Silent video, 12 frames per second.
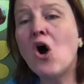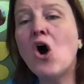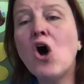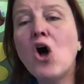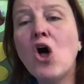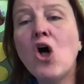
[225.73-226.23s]

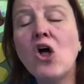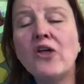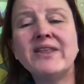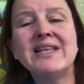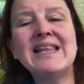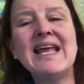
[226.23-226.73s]
all
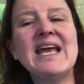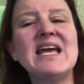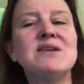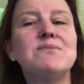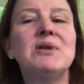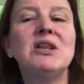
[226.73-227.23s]
the
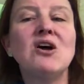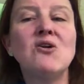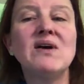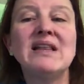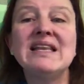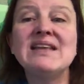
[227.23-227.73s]
land below
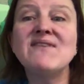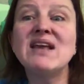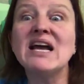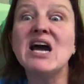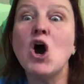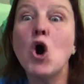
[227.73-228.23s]
it,
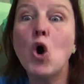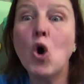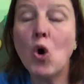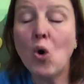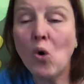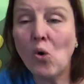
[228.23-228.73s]
leaving a
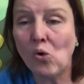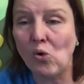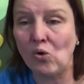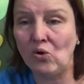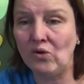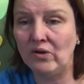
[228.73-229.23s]
hole